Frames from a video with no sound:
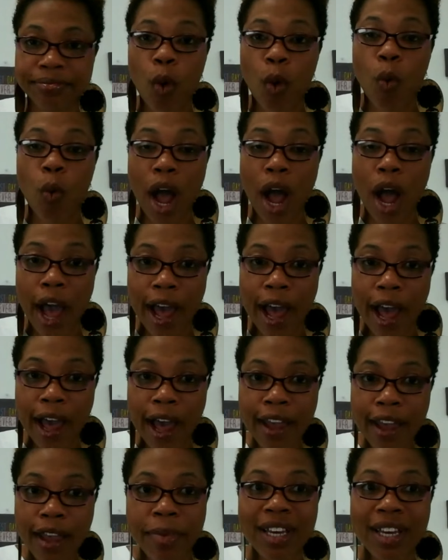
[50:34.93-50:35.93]
Why?
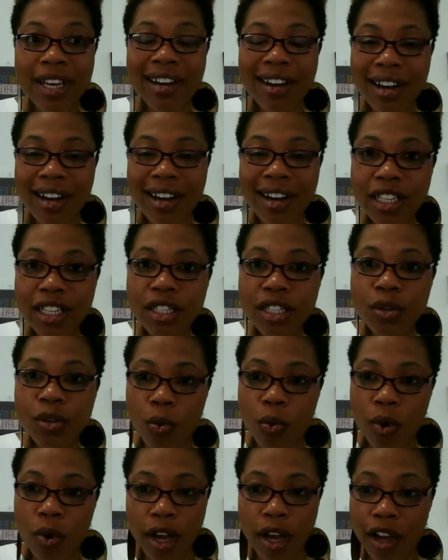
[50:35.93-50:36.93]
Because
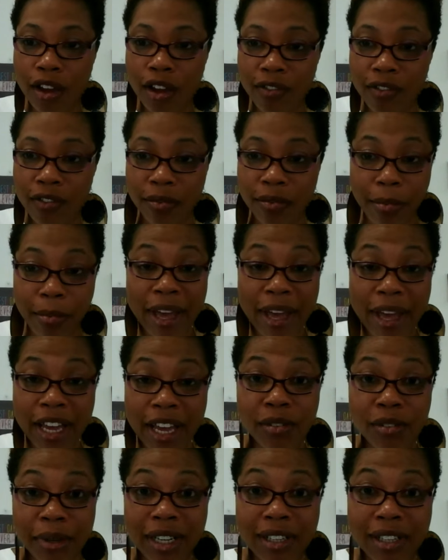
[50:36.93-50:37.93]
of my
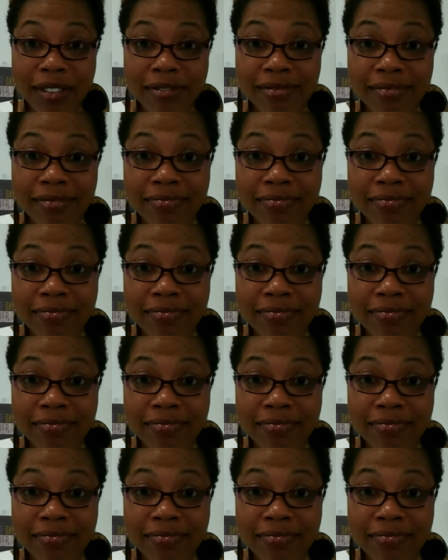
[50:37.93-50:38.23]
mastermind